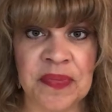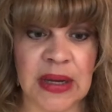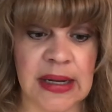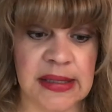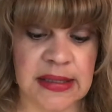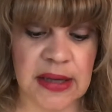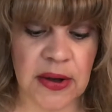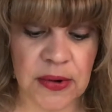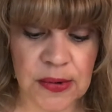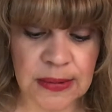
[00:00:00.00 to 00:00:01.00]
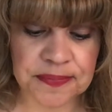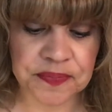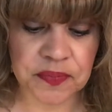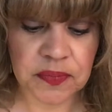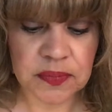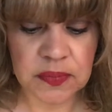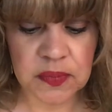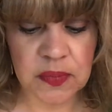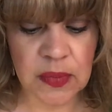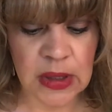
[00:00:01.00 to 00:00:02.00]
And so
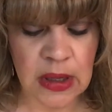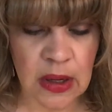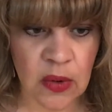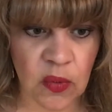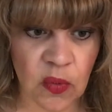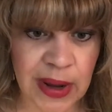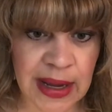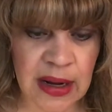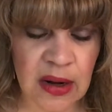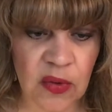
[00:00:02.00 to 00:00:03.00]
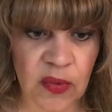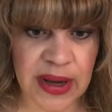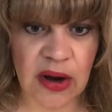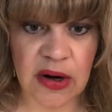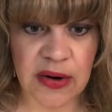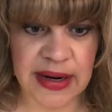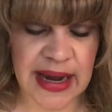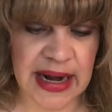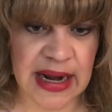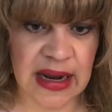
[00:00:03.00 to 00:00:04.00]
when we are
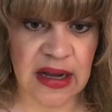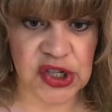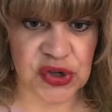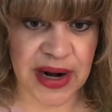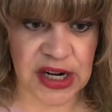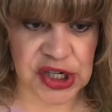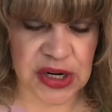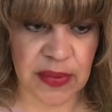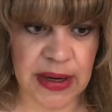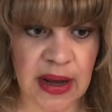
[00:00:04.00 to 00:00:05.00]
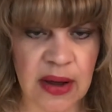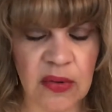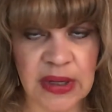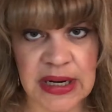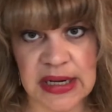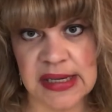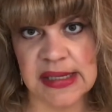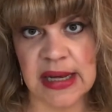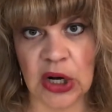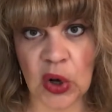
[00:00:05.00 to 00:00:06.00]
creating a strategy, we not only need to
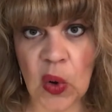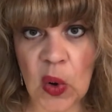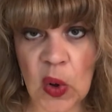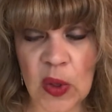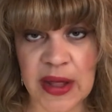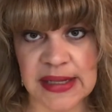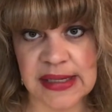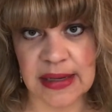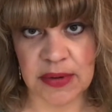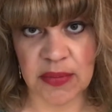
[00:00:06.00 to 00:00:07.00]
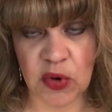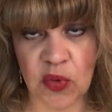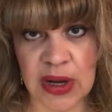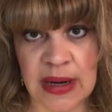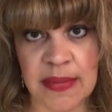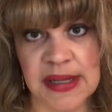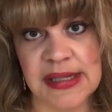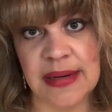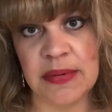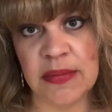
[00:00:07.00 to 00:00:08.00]
set a goal, that's step number 1, but
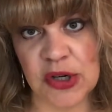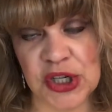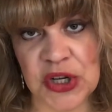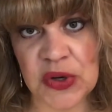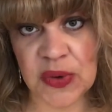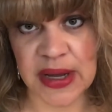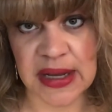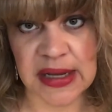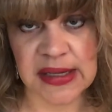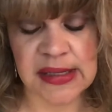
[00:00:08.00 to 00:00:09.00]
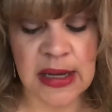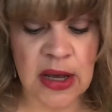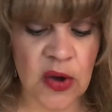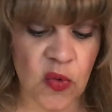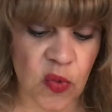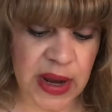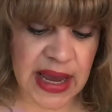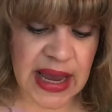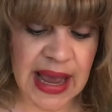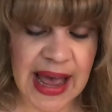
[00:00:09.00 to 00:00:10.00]
step number 2 is
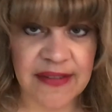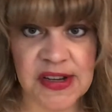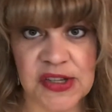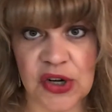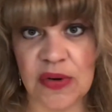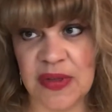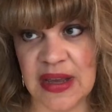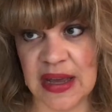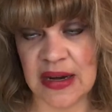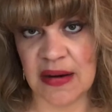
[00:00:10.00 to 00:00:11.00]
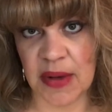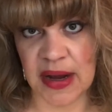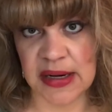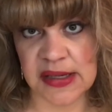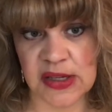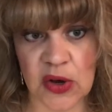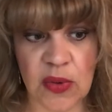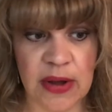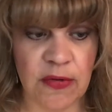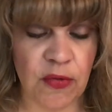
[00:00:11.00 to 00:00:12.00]
we have to start with the end in mind.
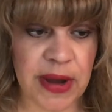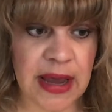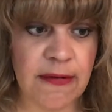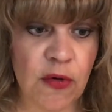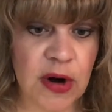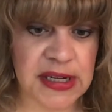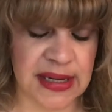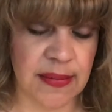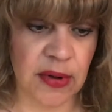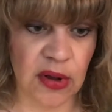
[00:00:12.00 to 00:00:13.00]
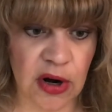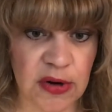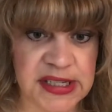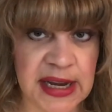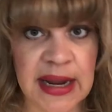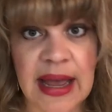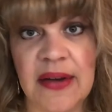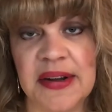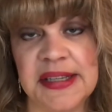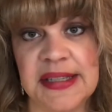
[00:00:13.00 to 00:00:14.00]
So if we, for example, are sending
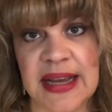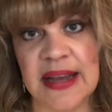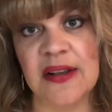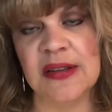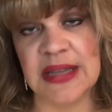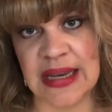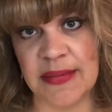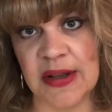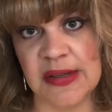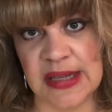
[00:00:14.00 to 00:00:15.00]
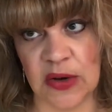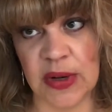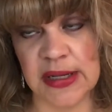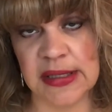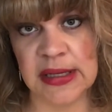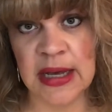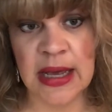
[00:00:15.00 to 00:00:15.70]
out a sales email sequence